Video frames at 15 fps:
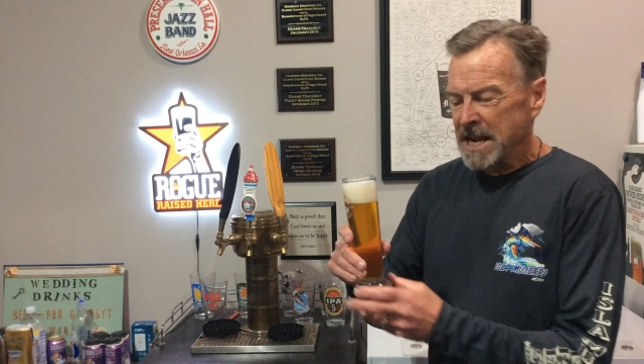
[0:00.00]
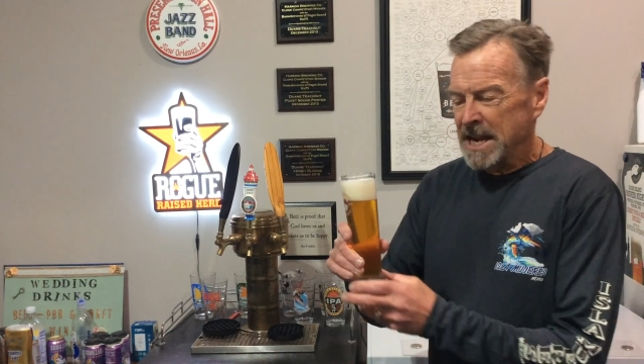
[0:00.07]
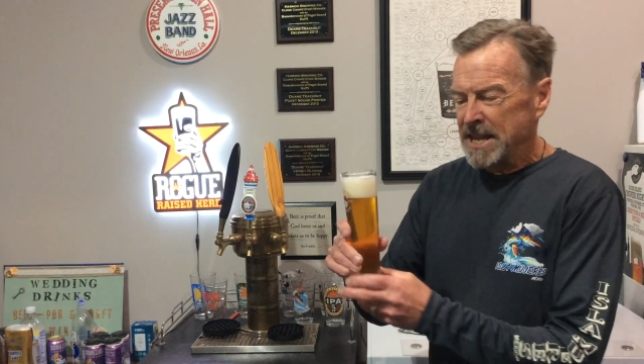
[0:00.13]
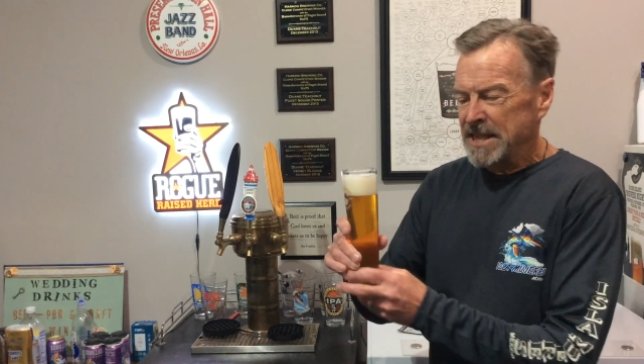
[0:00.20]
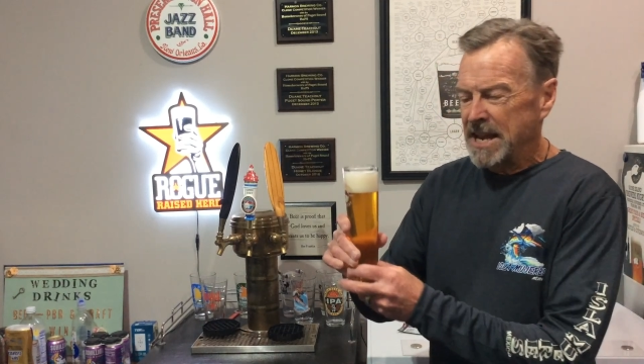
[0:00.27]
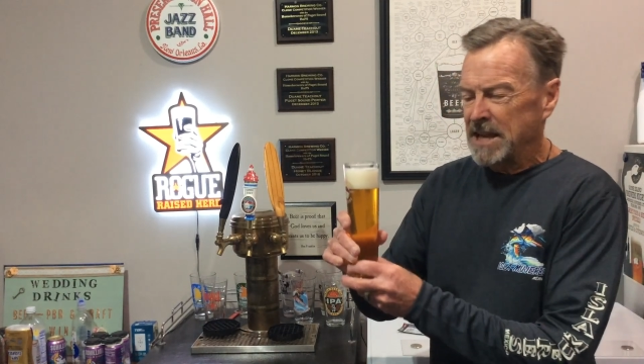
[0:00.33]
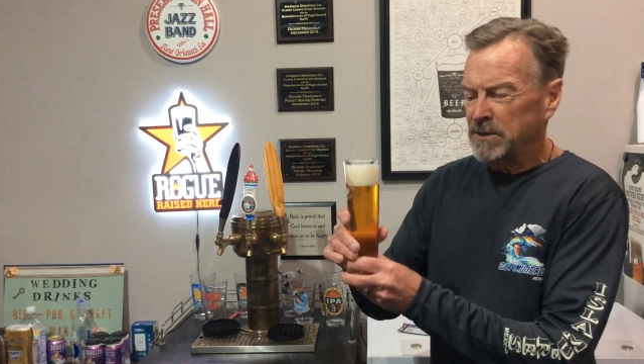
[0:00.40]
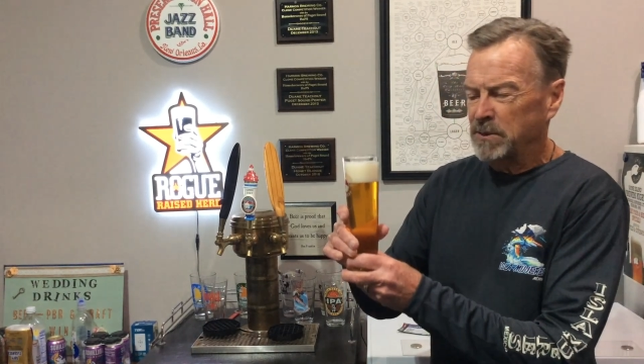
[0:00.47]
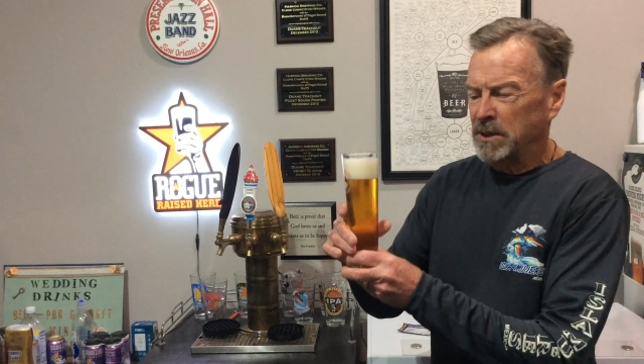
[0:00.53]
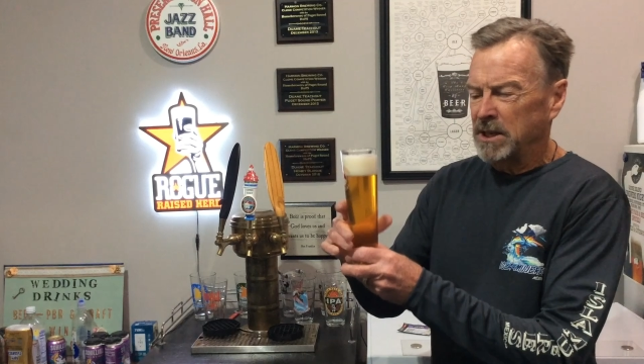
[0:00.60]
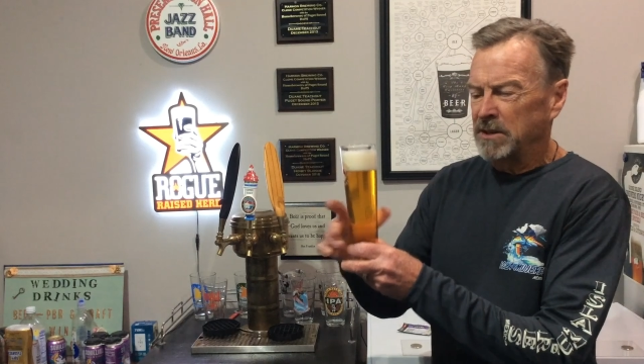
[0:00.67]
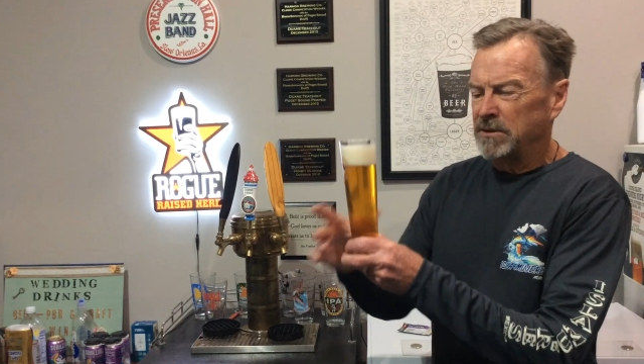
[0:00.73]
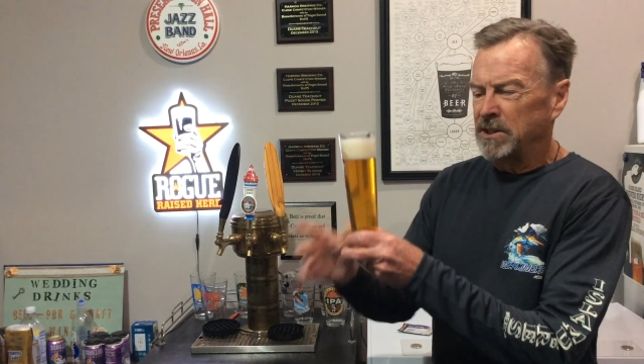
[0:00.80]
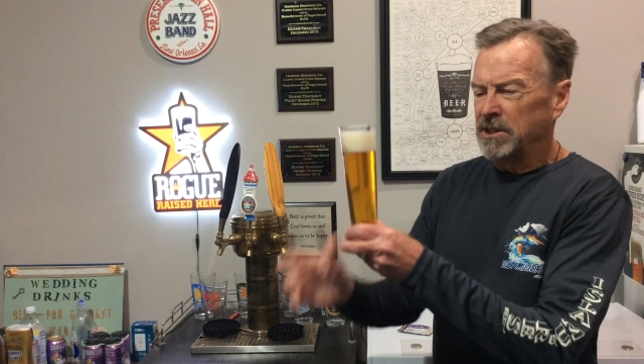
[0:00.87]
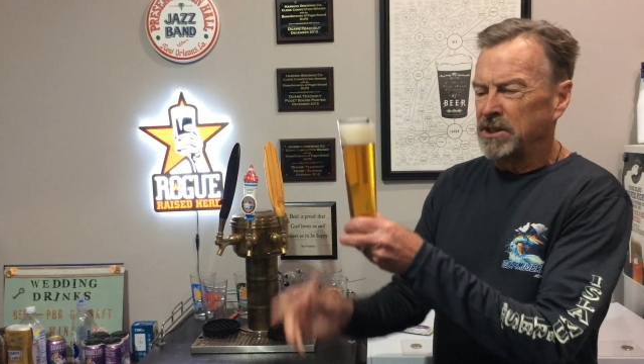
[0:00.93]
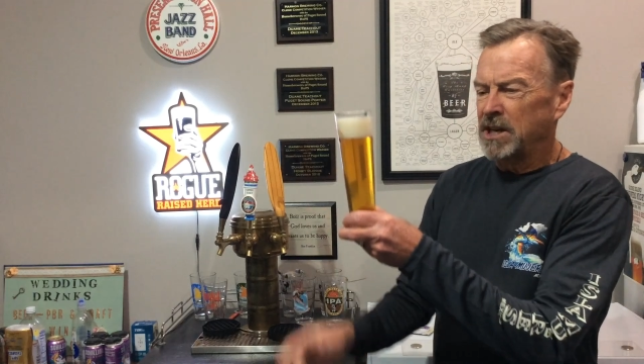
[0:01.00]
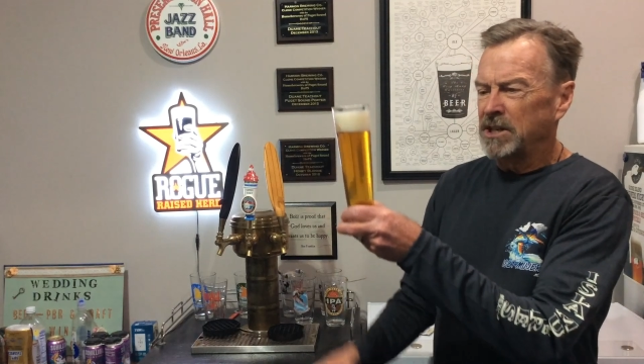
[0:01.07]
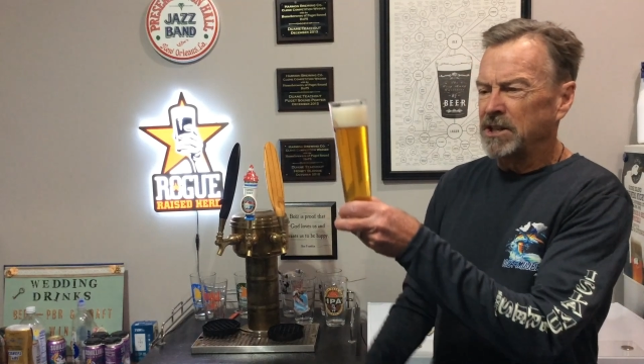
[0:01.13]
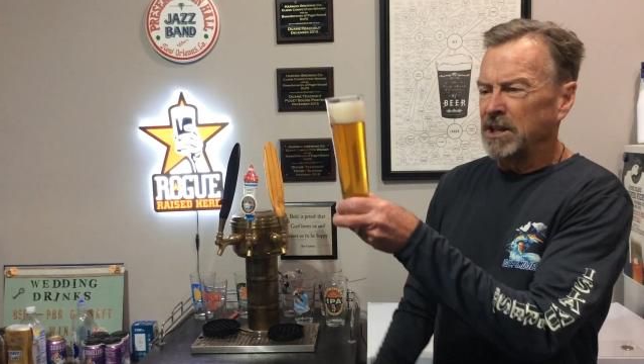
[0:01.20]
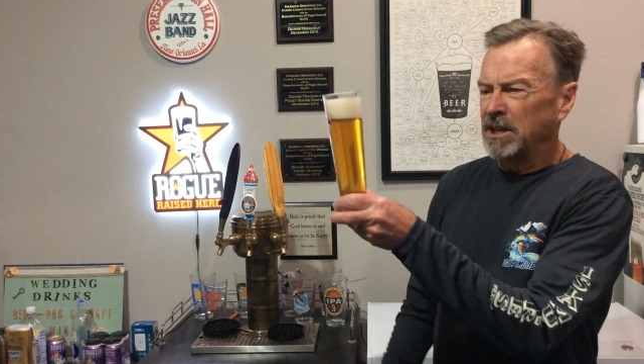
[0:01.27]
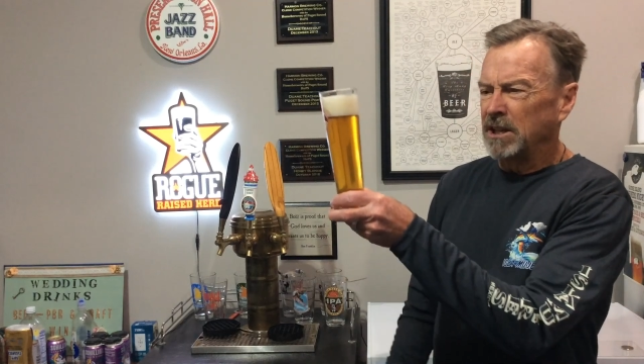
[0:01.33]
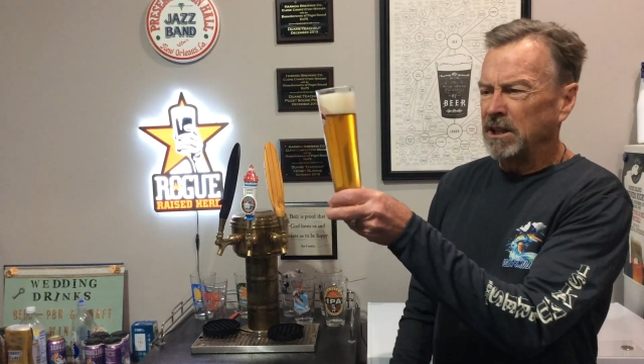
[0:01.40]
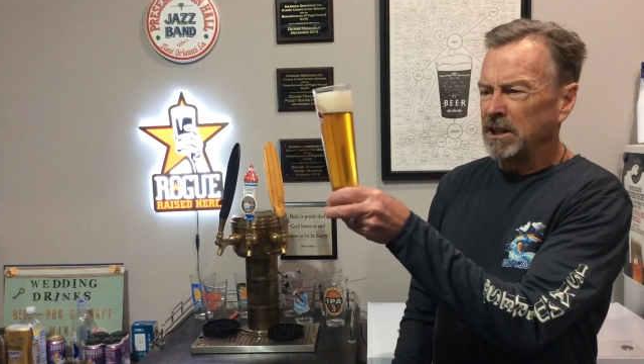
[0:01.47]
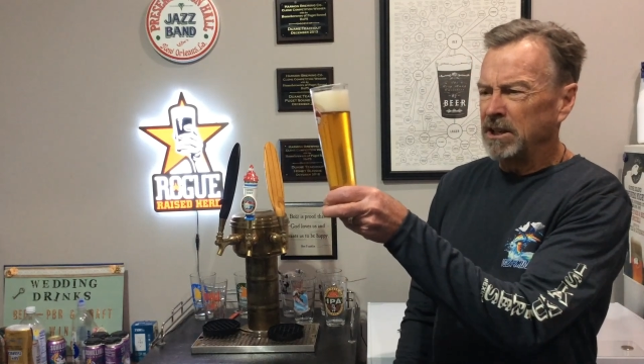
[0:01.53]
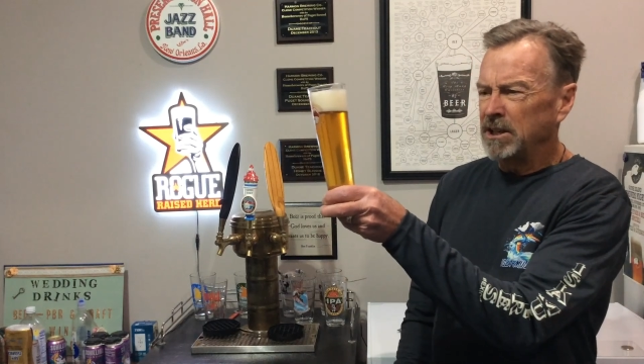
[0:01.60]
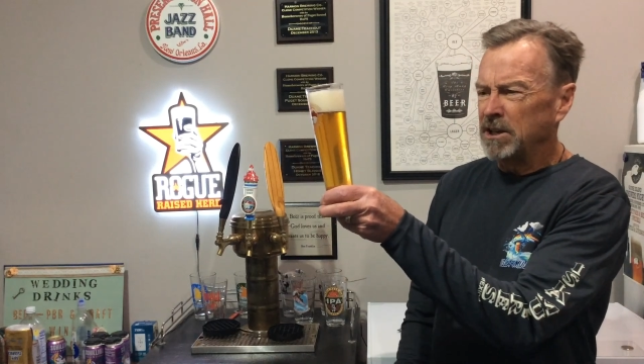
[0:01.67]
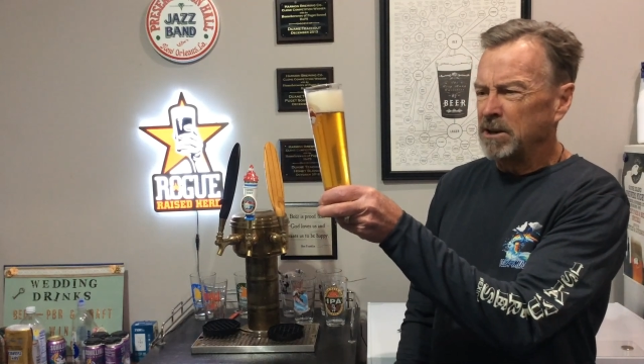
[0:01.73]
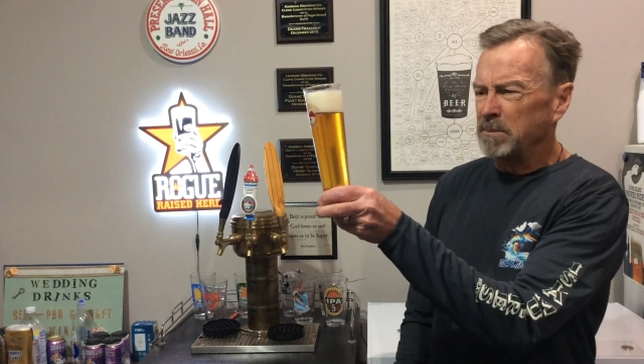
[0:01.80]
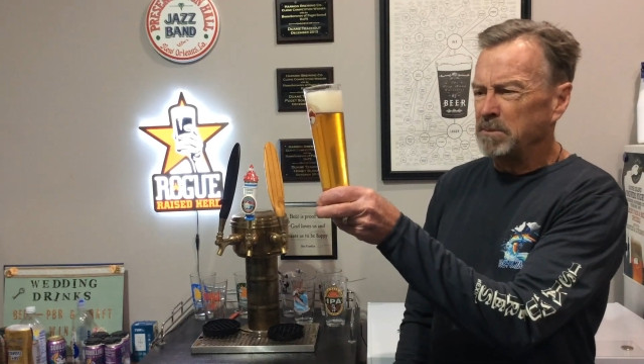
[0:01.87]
And that's what gives it such a clear,